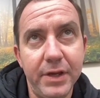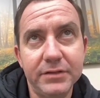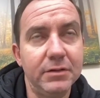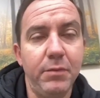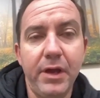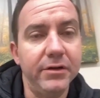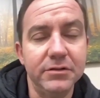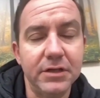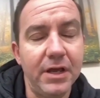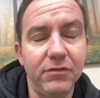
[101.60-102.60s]
best
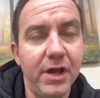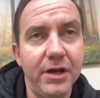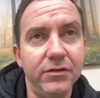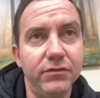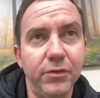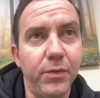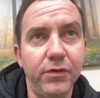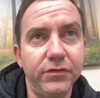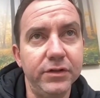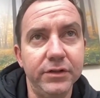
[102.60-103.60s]
competitors I ever had on the football
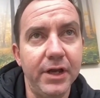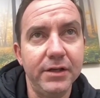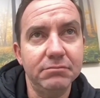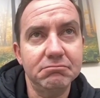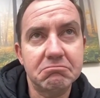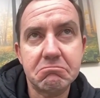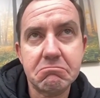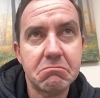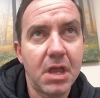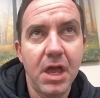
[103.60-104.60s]
field. I,
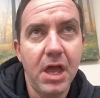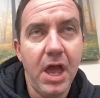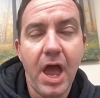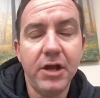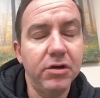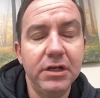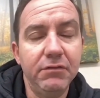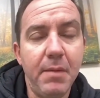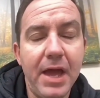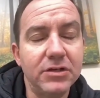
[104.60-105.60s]
I couldn't
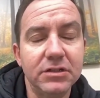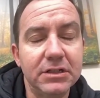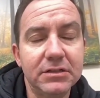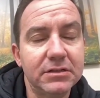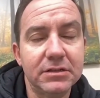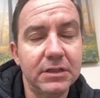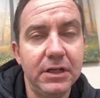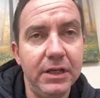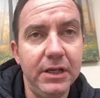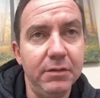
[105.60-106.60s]
imagine this
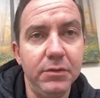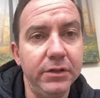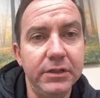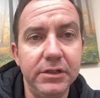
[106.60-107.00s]
in a million